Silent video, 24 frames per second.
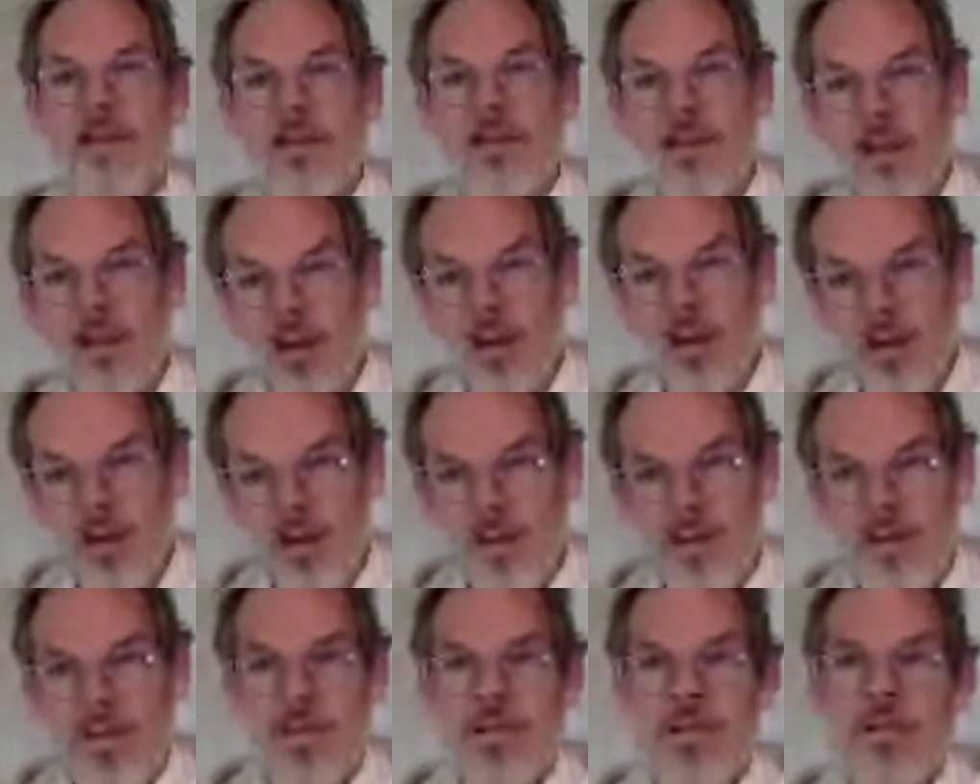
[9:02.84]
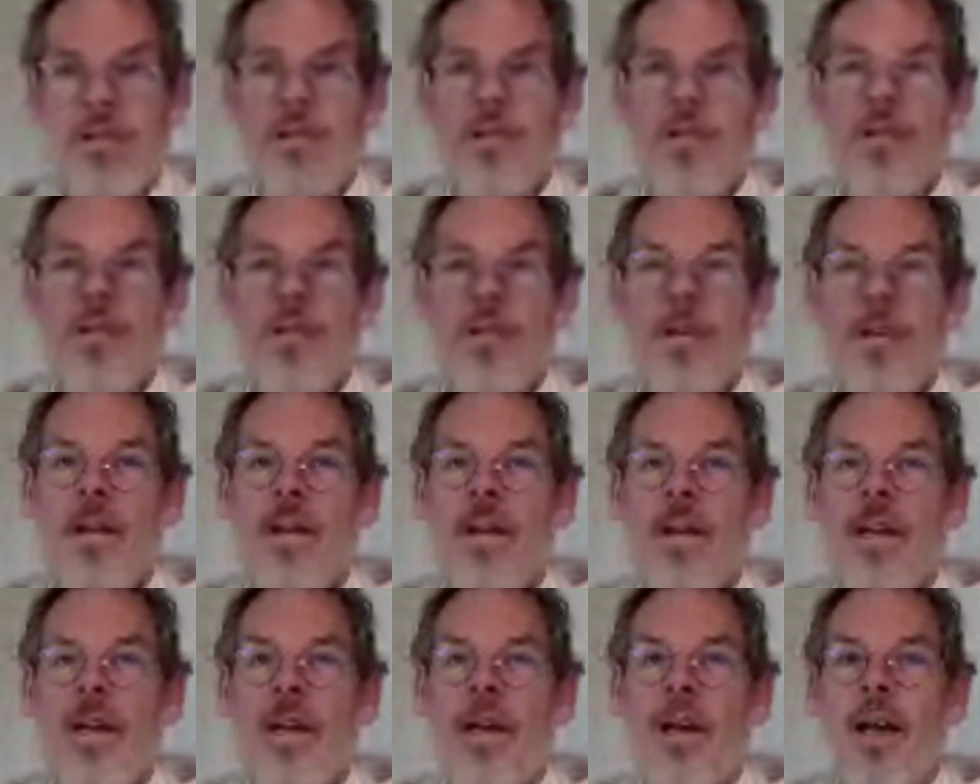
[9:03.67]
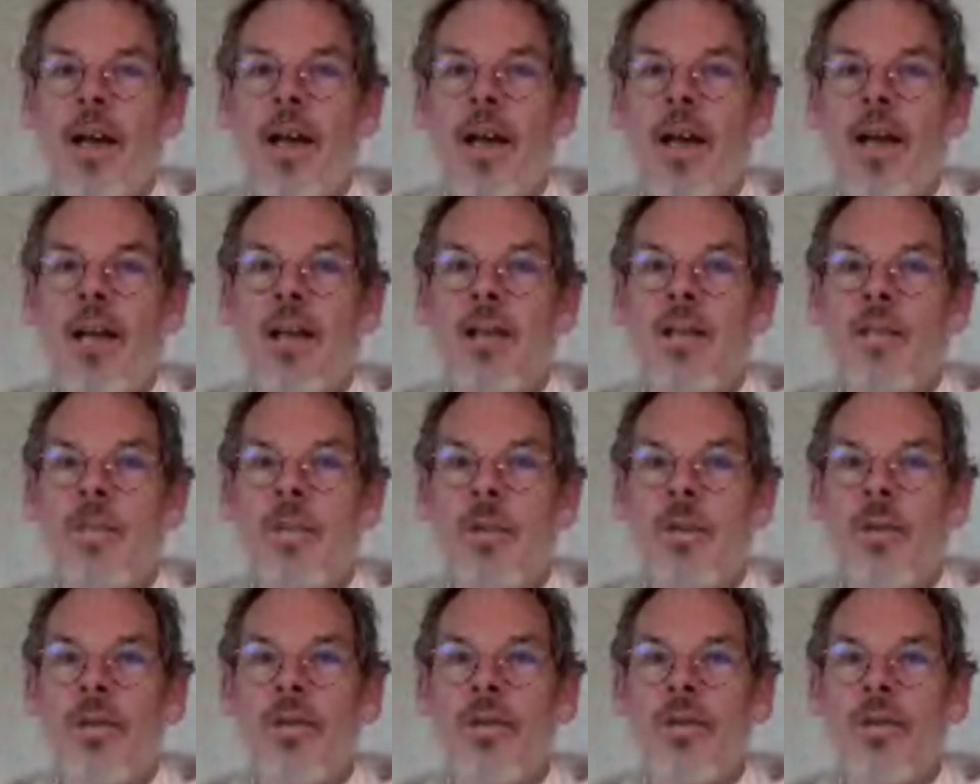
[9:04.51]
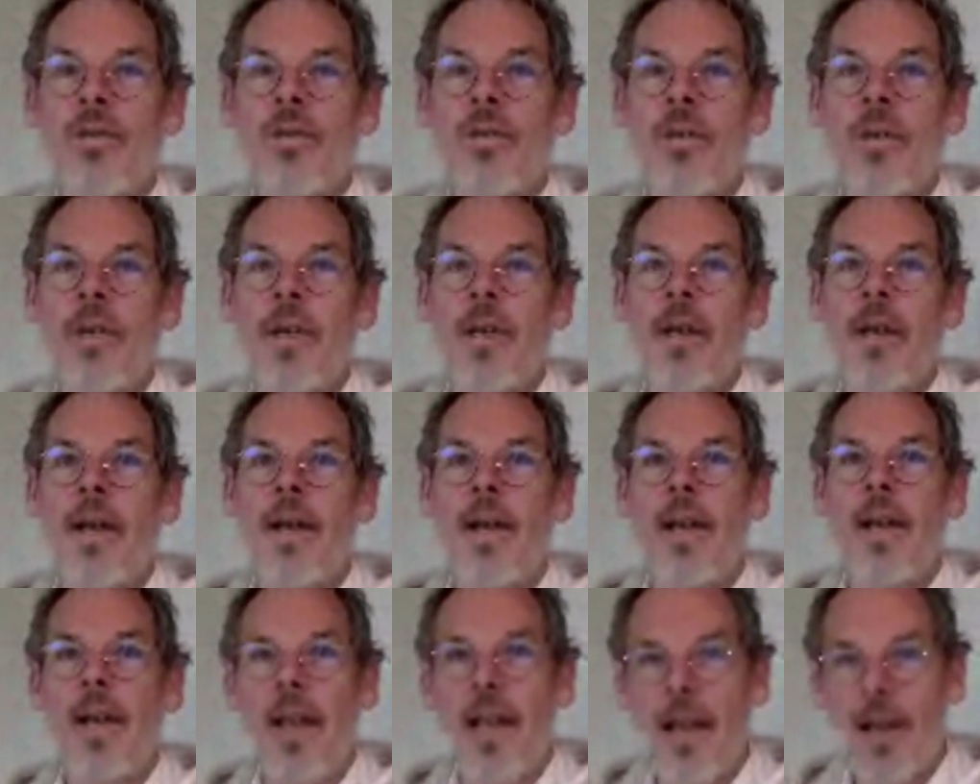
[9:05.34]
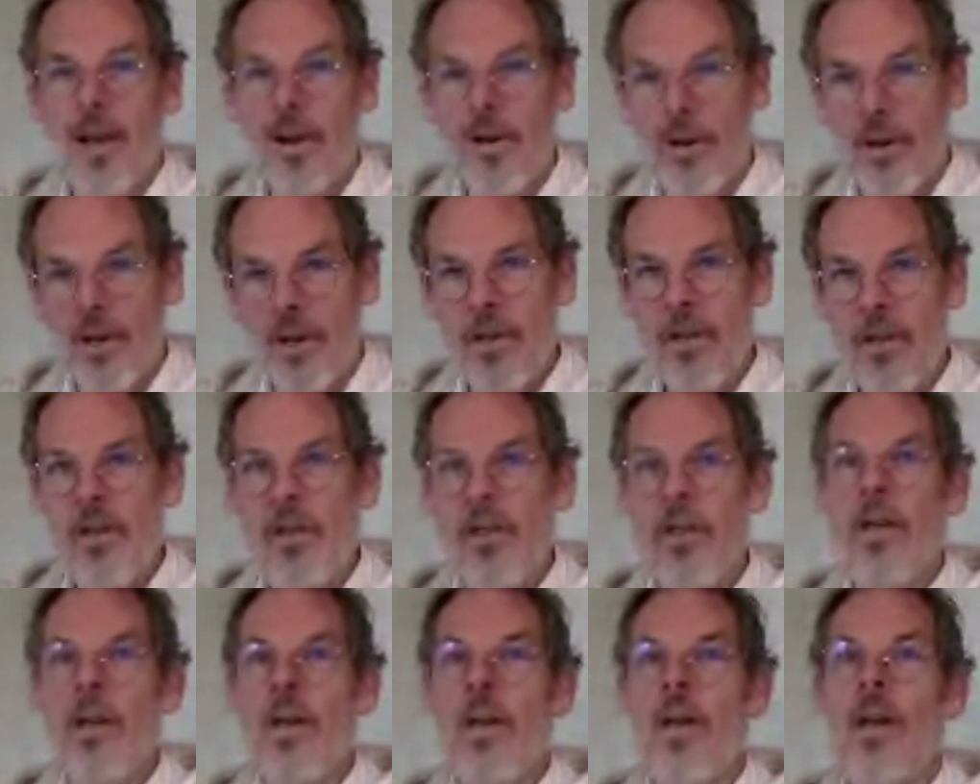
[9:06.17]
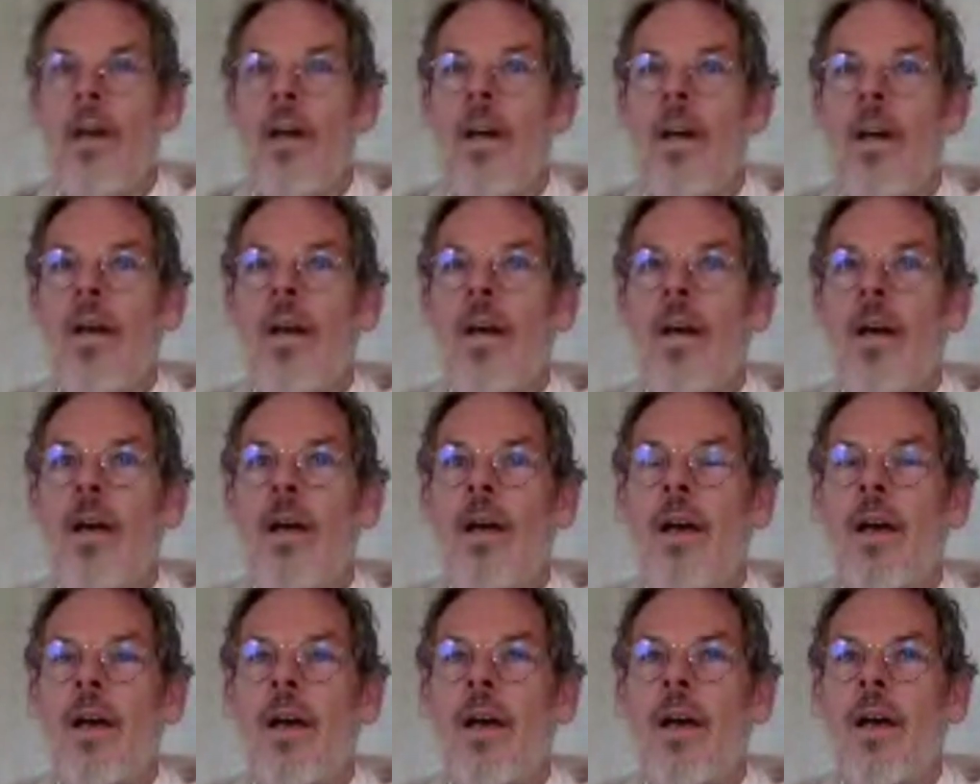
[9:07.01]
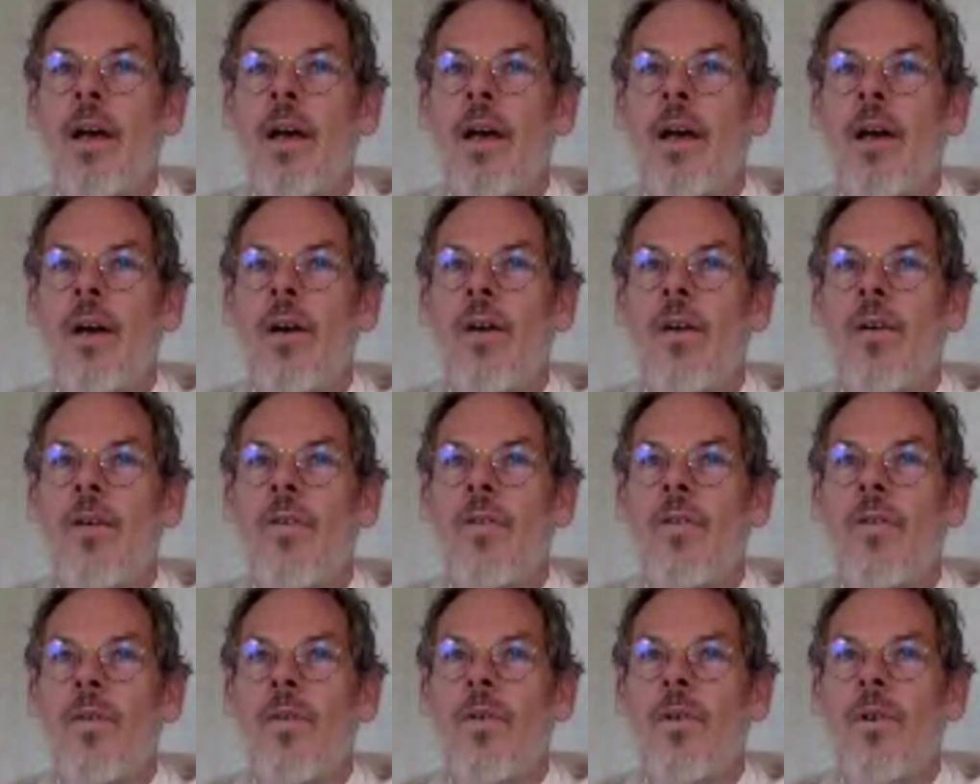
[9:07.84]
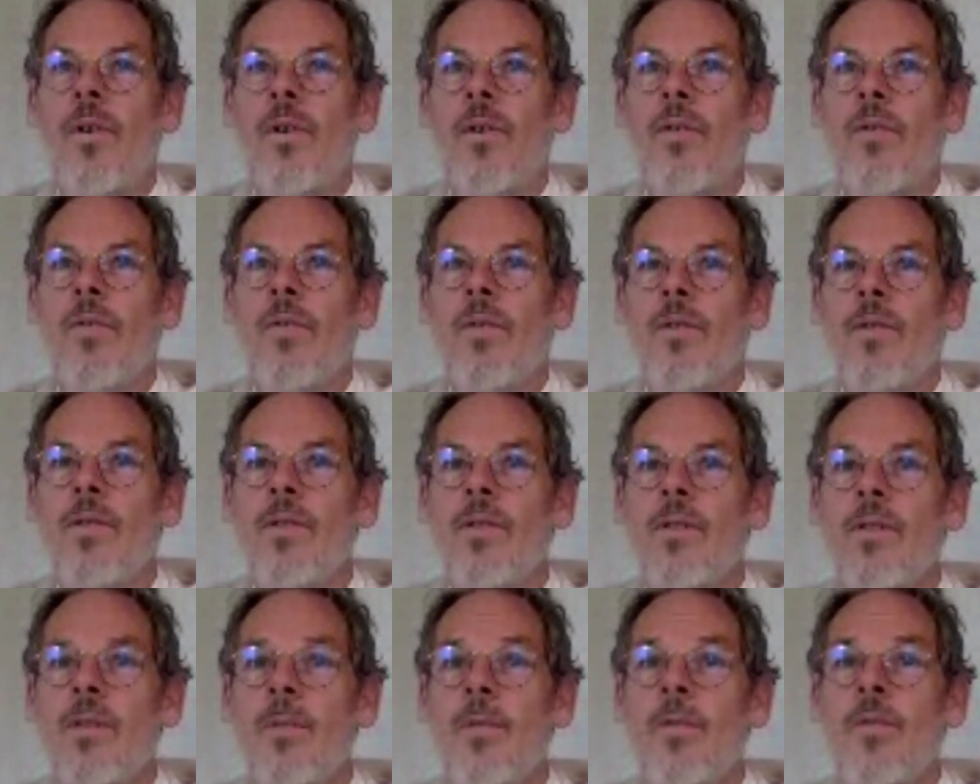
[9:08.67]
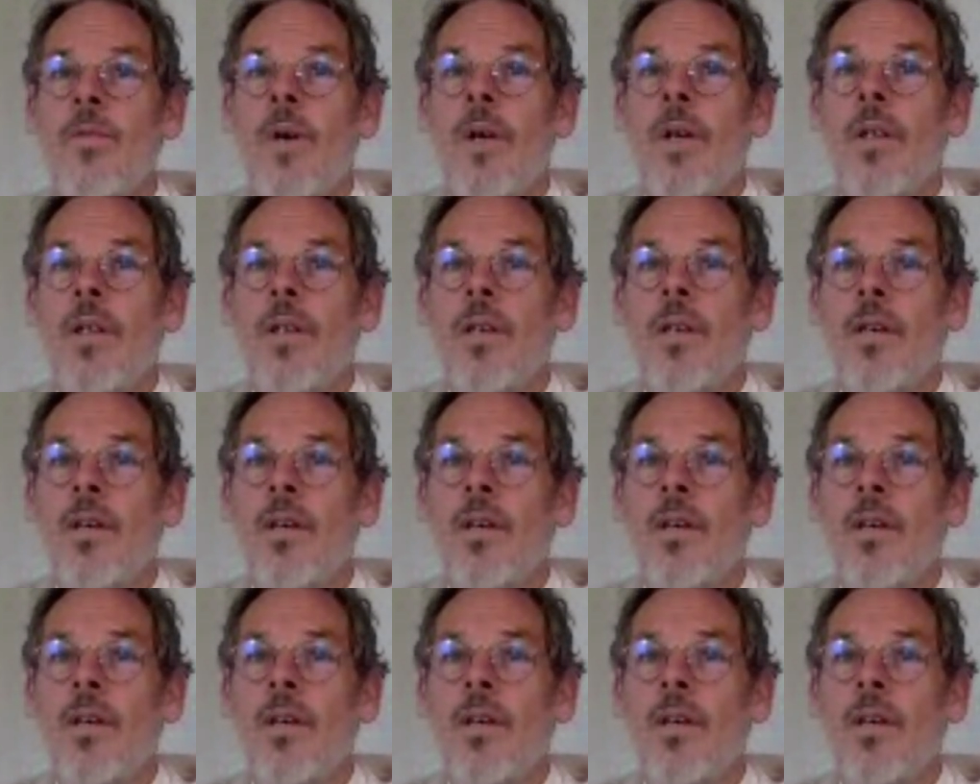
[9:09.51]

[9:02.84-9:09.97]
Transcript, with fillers: and curtains, and I suppose allowing uh, for for some of what